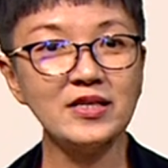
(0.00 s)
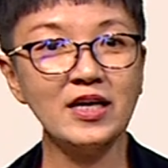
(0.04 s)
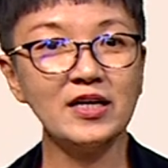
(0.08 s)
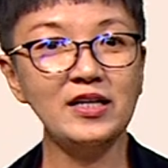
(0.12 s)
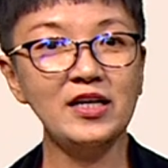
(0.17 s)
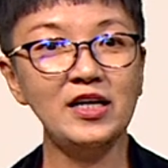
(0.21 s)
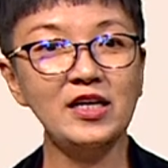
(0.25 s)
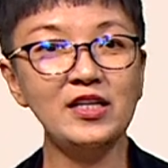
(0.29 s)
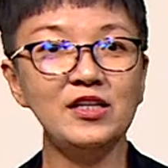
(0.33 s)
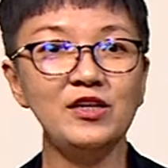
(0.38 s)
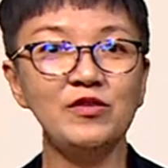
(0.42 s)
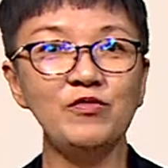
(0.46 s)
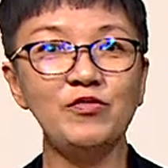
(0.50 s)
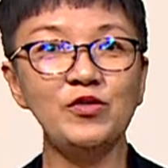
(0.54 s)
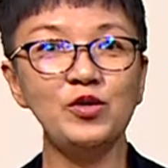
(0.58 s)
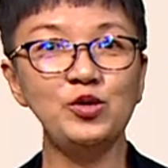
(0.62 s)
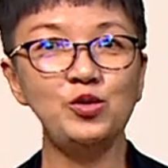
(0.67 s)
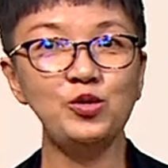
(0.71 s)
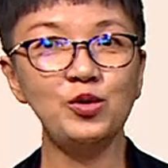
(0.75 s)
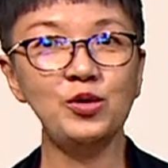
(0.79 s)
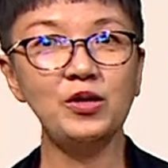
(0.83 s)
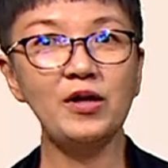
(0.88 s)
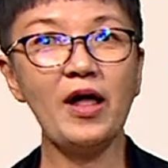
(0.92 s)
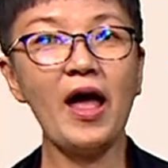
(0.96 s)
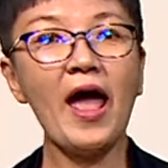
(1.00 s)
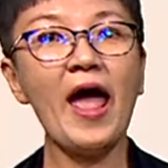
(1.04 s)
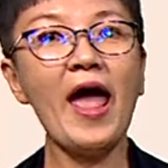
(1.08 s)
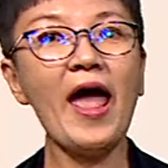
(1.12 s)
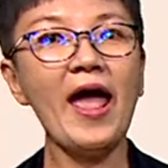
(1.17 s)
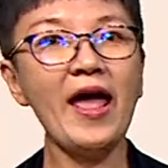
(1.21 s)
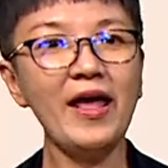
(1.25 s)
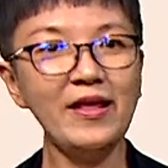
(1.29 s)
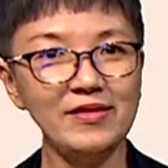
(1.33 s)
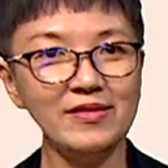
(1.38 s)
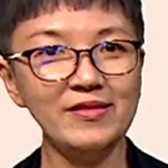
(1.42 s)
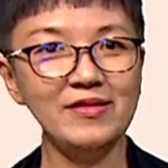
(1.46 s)
an individual
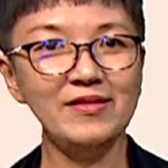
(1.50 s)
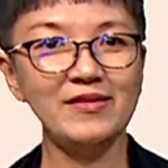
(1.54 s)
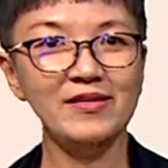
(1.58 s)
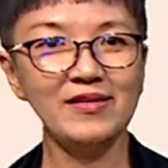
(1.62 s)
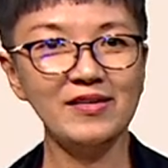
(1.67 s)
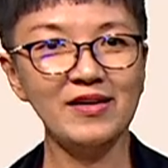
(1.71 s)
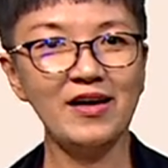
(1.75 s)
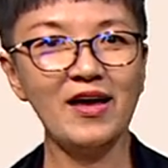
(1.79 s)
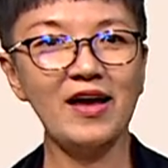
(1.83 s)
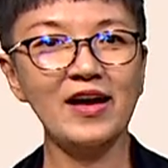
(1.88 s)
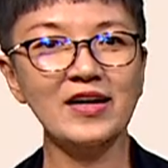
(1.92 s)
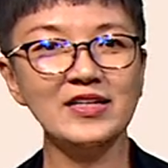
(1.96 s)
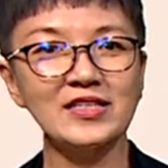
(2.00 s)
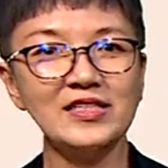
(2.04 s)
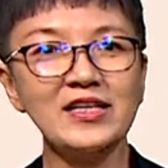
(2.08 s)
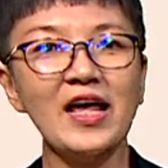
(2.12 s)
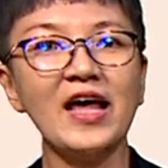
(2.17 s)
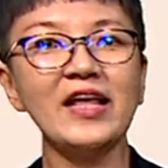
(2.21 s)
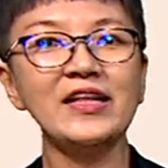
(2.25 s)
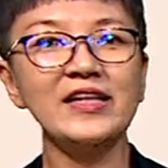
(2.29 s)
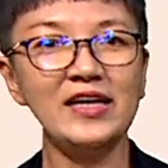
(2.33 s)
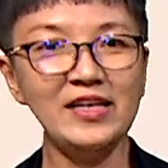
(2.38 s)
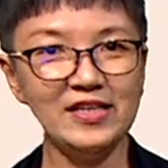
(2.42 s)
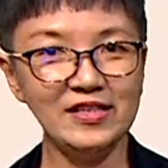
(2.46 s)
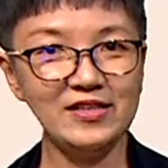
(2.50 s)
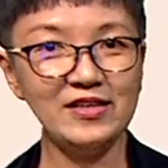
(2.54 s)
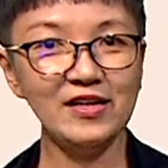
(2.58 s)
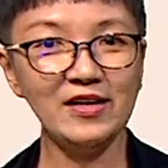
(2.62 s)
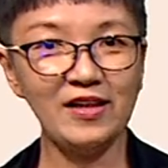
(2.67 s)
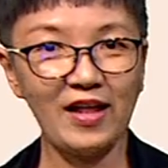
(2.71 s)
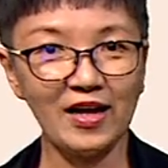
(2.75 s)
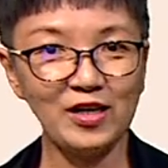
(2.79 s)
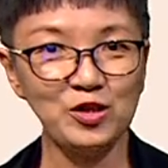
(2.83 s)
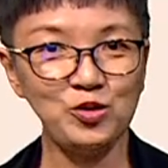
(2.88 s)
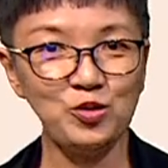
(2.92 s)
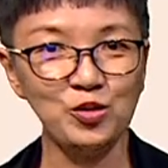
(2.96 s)
and as an
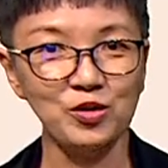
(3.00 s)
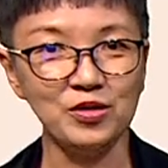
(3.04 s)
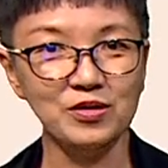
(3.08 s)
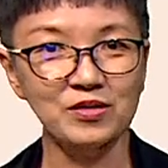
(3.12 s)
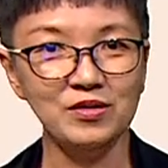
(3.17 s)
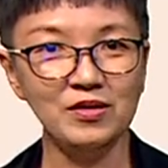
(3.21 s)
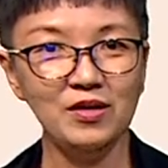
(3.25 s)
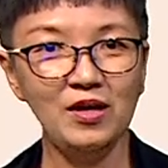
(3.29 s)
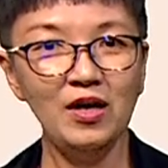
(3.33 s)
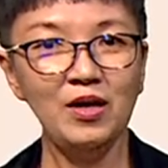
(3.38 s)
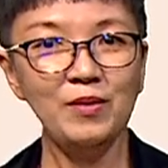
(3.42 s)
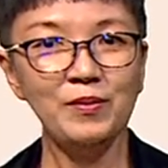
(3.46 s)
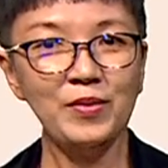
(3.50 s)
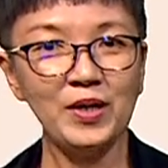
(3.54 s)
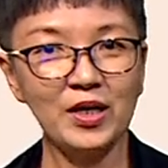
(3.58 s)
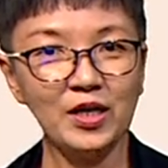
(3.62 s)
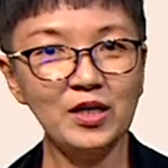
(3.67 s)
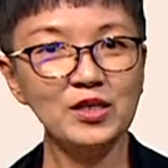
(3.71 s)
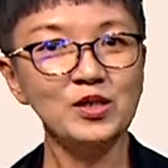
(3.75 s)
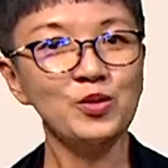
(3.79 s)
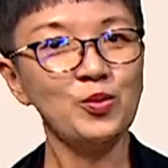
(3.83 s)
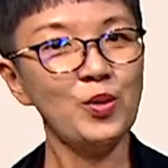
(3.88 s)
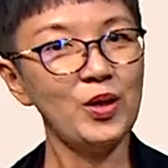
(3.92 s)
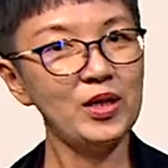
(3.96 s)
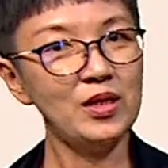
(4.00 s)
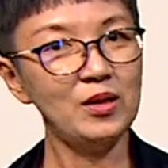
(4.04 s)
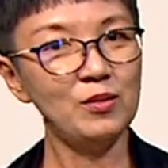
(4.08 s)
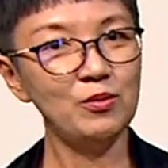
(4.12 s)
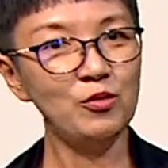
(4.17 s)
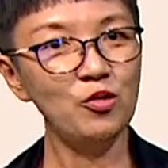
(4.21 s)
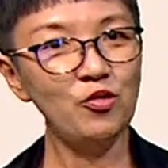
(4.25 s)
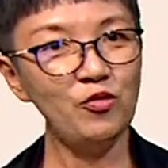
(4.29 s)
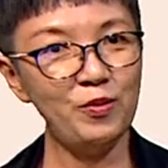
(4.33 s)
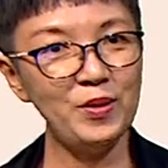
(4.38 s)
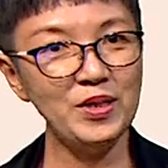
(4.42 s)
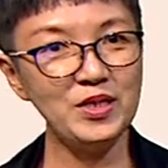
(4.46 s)
intellectual. Because when the
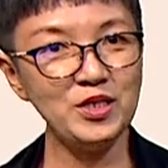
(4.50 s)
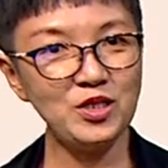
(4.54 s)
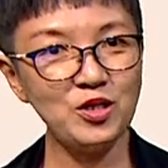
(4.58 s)
movement